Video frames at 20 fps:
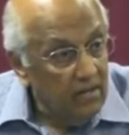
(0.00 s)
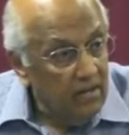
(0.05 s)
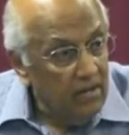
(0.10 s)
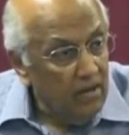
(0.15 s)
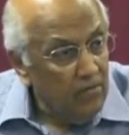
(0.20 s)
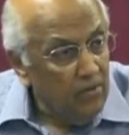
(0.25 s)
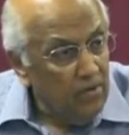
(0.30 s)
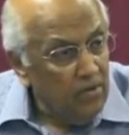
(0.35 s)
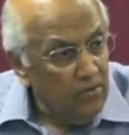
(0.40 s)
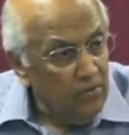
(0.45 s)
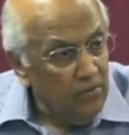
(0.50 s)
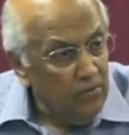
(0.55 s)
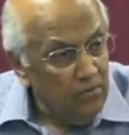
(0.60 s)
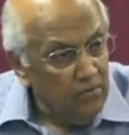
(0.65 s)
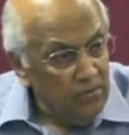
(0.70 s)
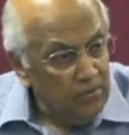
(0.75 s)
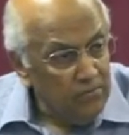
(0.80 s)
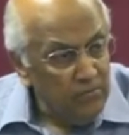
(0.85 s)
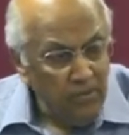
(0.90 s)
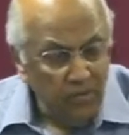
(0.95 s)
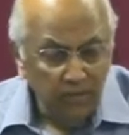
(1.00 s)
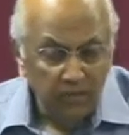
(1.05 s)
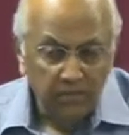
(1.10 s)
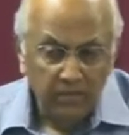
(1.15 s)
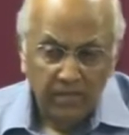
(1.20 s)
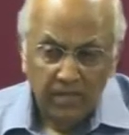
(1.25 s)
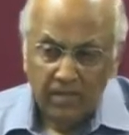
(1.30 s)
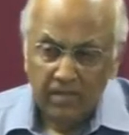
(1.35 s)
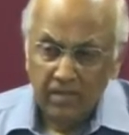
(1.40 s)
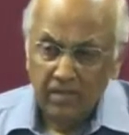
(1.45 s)
Now I wonder, what was Paul
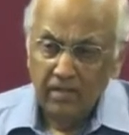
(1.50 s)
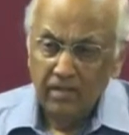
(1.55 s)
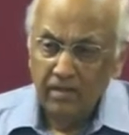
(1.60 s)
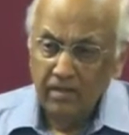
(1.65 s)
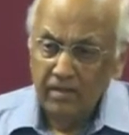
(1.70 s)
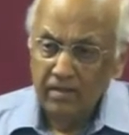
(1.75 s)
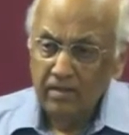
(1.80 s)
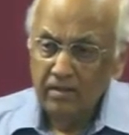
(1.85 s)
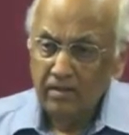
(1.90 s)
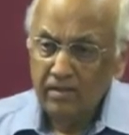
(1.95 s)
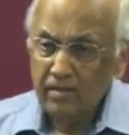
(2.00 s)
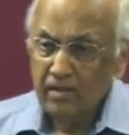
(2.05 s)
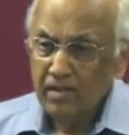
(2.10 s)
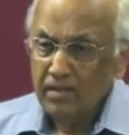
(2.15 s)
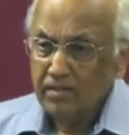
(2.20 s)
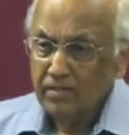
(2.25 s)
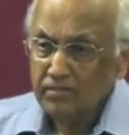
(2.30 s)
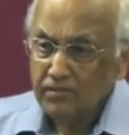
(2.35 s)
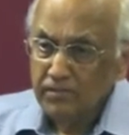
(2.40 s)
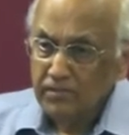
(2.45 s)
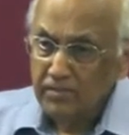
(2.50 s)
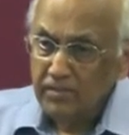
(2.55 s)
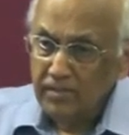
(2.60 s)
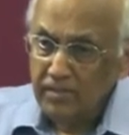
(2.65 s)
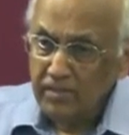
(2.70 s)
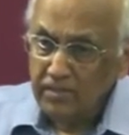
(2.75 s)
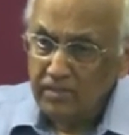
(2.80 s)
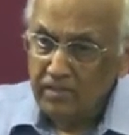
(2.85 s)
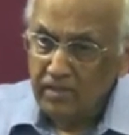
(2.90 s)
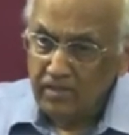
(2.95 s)
doing in the desert for 3 years?